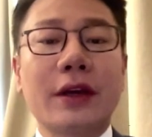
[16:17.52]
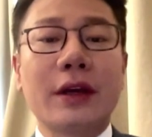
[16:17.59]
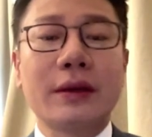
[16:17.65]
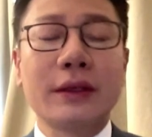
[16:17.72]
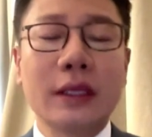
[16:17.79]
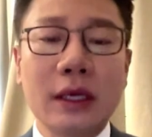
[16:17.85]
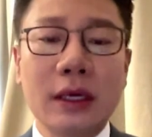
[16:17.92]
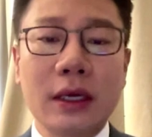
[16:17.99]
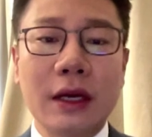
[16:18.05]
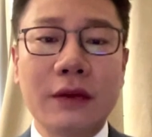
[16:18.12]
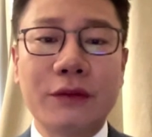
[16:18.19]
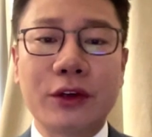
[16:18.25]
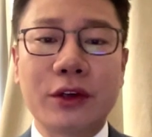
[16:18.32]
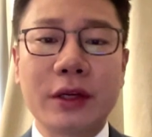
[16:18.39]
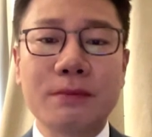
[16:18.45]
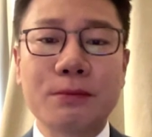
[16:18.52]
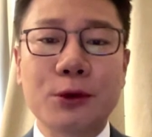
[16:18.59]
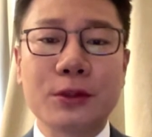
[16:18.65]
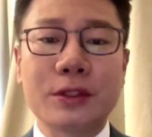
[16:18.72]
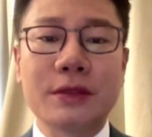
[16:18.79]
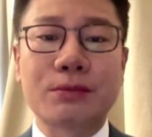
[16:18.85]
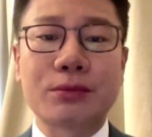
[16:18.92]
other very
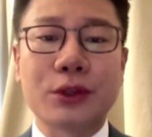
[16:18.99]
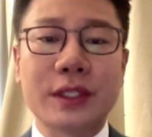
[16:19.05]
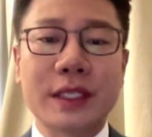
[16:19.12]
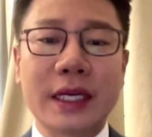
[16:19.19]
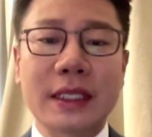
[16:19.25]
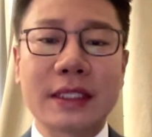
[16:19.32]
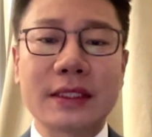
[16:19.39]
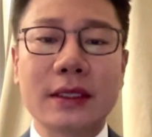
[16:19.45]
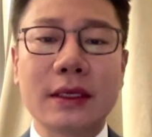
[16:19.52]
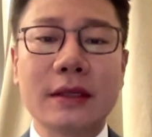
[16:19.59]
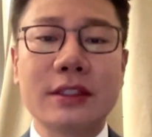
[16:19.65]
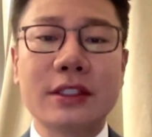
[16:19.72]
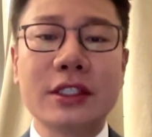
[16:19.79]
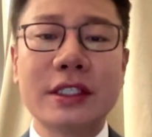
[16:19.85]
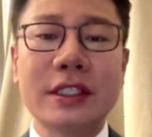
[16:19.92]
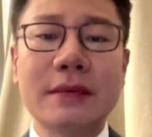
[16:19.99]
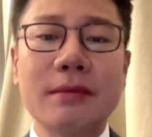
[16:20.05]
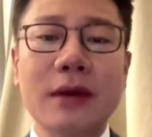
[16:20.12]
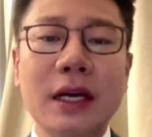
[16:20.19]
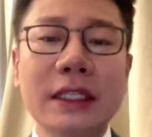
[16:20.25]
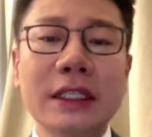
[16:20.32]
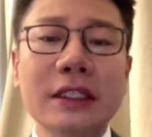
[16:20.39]
important projects. Zijin
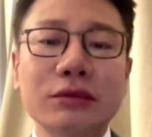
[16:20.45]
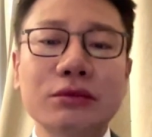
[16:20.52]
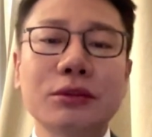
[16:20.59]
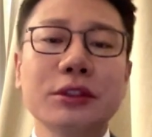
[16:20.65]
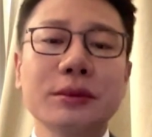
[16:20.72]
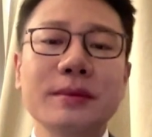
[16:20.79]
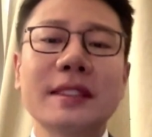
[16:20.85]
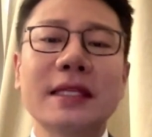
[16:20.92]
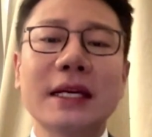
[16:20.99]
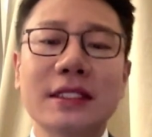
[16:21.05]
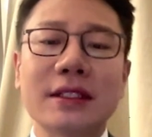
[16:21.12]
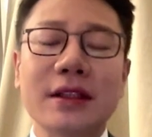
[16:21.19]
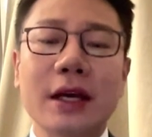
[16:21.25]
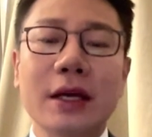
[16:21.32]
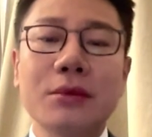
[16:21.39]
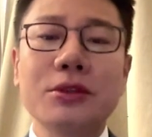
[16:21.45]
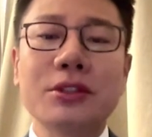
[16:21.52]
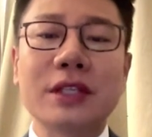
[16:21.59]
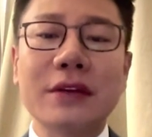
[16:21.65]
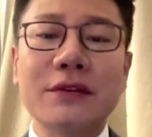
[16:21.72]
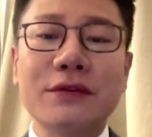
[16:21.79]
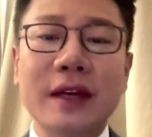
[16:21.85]
Mining Group said that it
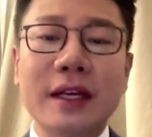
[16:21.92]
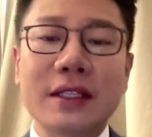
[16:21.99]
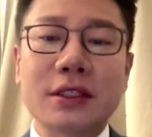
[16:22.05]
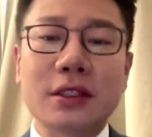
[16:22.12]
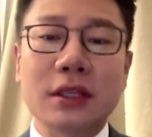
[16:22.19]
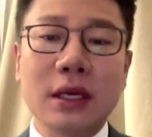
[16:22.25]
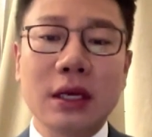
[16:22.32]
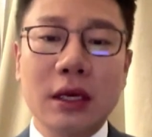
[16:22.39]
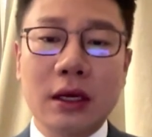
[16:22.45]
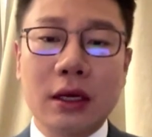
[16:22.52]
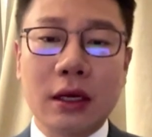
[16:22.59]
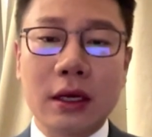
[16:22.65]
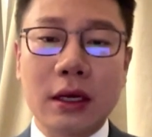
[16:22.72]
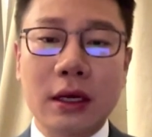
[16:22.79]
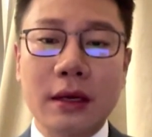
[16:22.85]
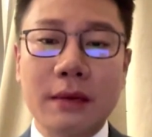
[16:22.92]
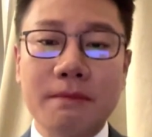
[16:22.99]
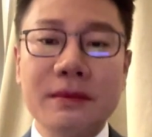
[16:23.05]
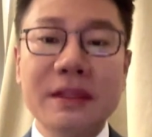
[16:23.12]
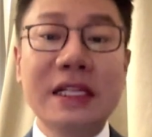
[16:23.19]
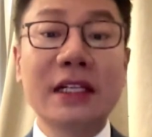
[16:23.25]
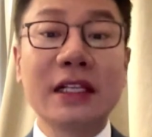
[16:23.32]
would invest
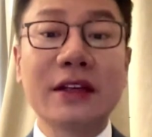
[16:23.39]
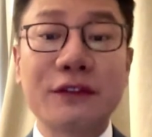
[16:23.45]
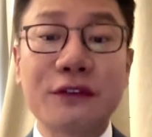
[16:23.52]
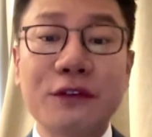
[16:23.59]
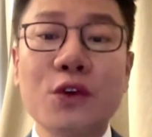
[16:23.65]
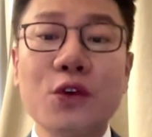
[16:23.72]
nearly